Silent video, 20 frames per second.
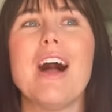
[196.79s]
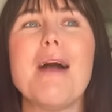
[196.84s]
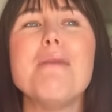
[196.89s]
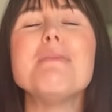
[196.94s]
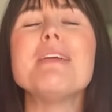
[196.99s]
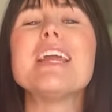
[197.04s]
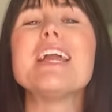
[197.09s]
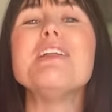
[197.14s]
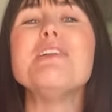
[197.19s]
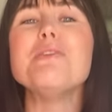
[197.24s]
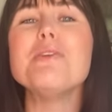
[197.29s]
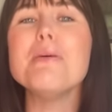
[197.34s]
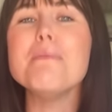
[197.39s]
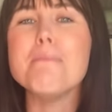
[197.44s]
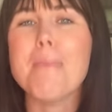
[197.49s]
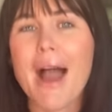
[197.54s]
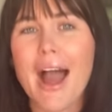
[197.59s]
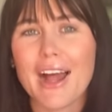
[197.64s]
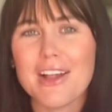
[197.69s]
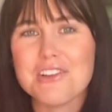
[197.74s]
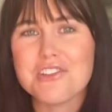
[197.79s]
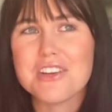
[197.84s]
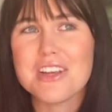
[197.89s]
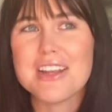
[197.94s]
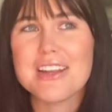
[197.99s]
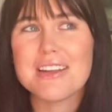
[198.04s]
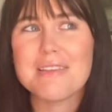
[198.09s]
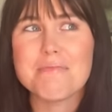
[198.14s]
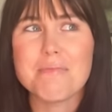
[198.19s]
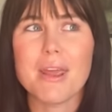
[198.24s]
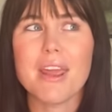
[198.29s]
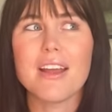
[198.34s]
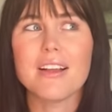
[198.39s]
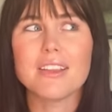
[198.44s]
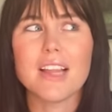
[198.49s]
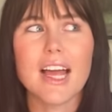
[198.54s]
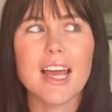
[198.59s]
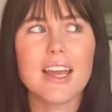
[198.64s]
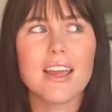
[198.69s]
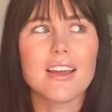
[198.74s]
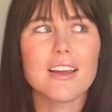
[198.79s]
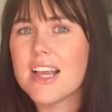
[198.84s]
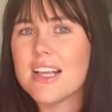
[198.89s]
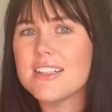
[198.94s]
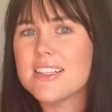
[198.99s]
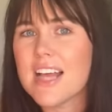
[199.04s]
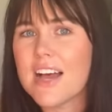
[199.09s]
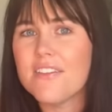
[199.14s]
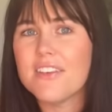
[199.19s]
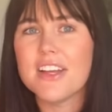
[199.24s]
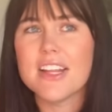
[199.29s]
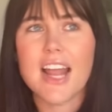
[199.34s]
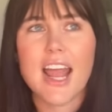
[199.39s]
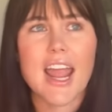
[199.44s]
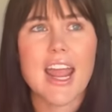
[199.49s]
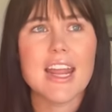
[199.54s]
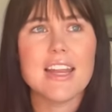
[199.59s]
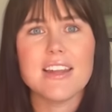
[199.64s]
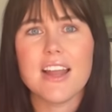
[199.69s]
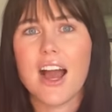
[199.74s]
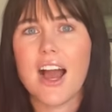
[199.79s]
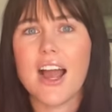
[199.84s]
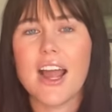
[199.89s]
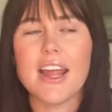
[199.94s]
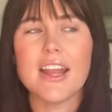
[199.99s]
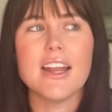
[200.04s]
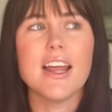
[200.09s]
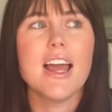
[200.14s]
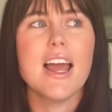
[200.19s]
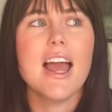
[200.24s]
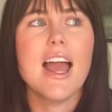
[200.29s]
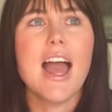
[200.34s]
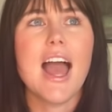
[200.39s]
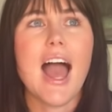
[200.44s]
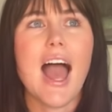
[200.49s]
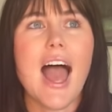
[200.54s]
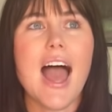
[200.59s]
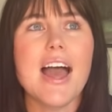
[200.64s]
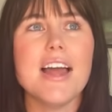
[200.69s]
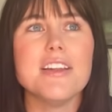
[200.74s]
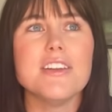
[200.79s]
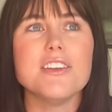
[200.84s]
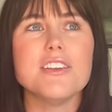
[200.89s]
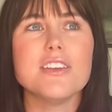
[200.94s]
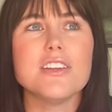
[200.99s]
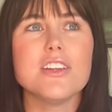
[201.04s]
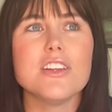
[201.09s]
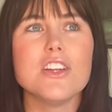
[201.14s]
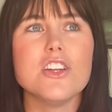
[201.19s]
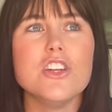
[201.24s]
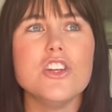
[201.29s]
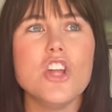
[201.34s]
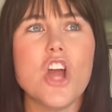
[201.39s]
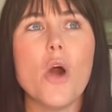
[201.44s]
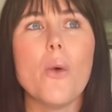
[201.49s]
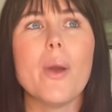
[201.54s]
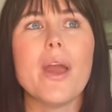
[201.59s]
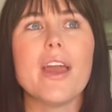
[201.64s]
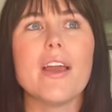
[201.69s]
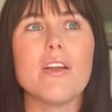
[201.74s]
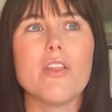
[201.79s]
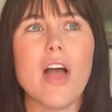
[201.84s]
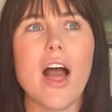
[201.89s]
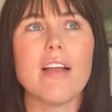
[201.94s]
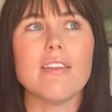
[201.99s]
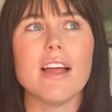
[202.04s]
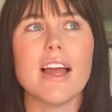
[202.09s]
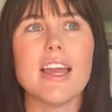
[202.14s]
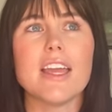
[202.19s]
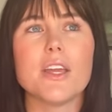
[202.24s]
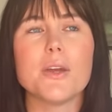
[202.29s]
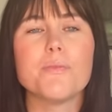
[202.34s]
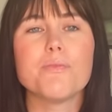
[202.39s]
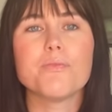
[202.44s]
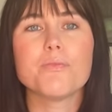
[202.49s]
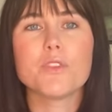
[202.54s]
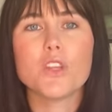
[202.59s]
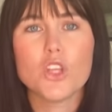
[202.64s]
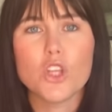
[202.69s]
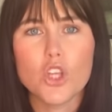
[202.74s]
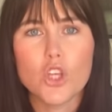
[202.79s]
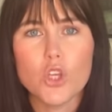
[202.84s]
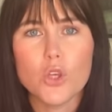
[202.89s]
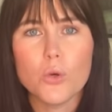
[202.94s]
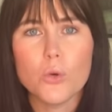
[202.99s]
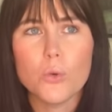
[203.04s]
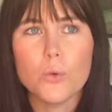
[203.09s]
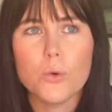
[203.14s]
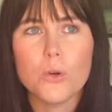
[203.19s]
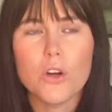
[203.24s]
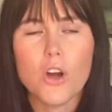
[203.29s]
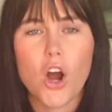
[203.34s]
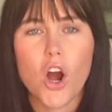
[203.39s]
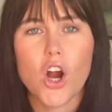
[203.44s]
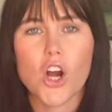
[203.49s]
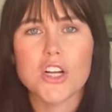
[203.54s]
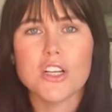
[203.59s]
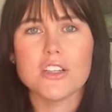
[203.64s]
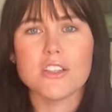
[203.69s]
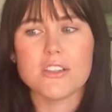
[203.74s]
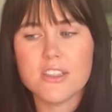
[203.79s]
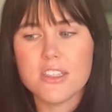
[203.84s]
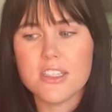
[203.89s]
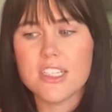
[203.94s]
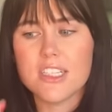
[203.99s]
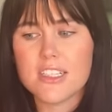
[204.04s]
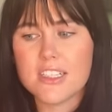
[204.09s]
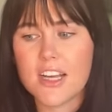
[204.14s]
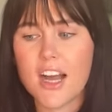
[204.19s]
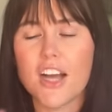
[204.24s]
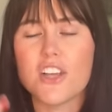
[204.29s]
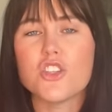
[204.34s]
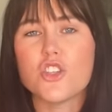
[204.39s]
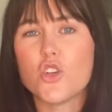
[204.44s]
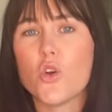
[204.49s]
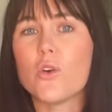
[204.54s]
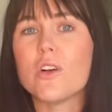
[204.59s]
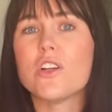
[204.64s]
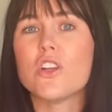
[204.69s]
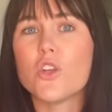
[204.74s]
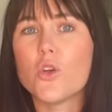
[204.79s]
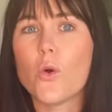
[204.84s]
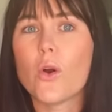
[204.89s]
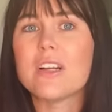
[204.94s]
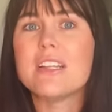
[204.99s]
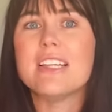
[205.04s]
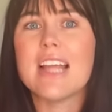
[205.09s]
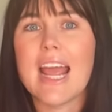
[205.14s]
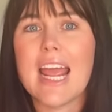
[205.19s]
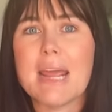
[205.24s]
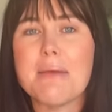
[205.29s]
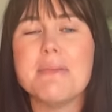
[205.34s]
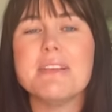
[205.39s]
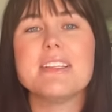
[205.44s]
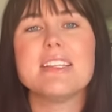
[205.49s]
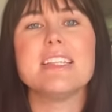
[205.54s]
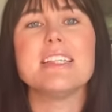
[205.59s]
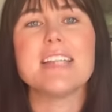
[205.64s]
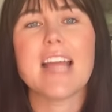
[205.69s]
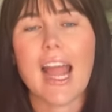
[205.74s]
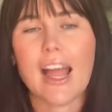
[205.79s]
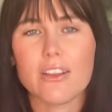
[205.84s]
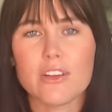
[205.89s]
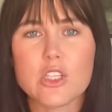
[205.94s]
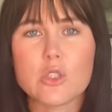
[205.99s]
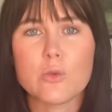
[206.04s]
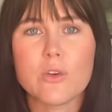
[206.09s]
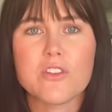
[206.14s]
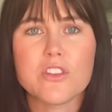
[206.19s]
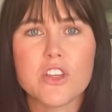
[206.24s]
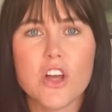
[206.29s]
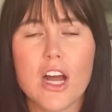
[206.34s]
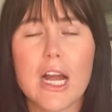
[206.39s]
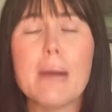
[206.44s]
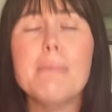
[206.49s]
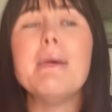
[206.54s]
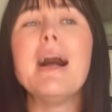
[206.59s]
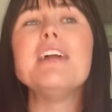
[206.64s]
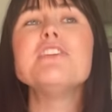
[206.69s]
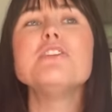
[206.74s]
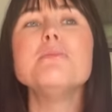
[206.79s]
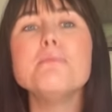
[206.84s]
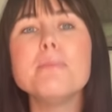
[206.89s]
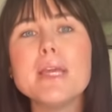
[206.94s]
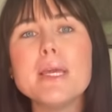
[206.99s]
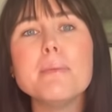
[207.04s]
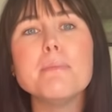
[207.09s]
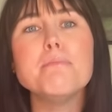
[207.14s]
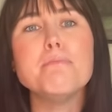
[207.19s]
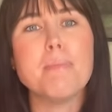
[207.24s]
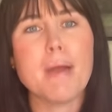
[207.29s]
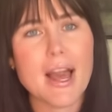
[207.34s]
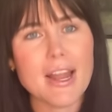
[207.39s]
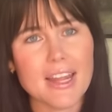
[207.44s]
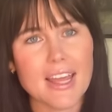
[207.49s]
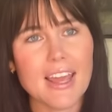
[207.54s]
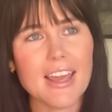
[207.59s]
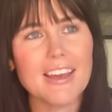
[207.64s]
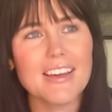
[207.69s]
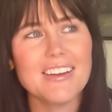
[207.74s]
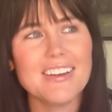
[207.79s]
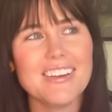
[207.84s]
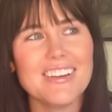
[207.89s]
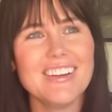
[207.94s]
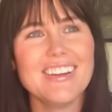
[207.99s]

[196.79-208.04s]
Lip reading: I mean, can you imagine being like 7, 8, 9 and knowing that like you are discussed, your name is in a Taylor Swift song? Imagine being Betty.